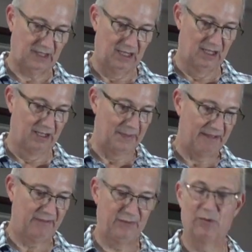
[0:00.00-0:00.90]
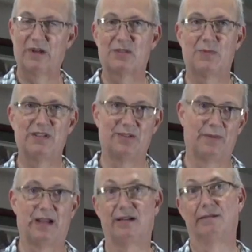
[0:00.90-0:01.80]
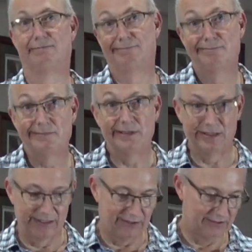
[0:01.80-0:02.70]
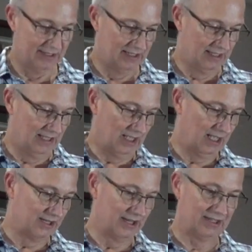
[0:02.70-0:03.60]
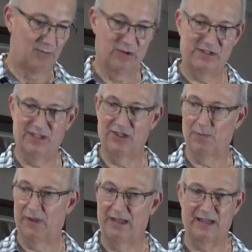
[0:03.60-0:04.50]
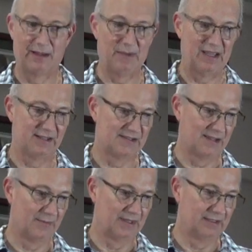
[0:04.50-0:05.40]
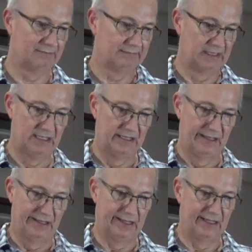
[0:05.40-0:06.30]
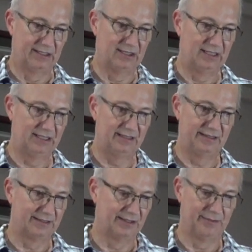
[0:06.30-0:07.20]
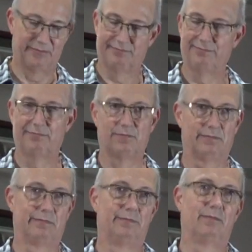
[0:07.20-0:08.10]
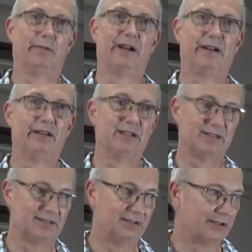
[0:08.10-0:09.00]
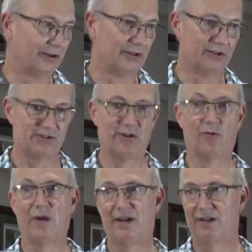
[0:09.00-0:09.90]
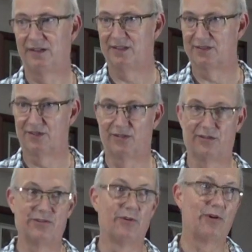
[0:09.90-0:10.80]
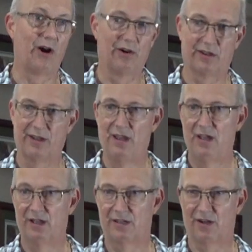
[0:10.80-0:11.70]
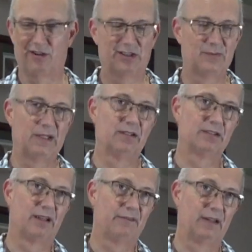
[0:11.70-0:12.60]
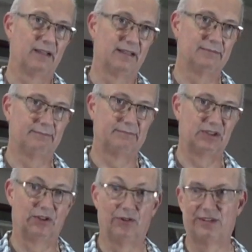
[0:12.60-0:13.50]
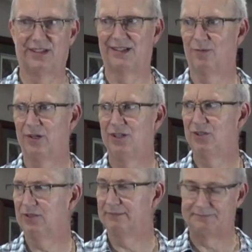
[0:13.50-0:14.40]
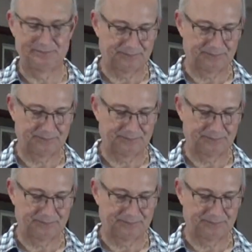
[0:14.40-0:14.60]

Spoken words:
Have a few recipes in mind. You know, nothing worse than you're planning on making something and you need some red onions, and you go there's no red onions, or there's no garlic. Garlic's been a little tough lately. So it's like, what do you do?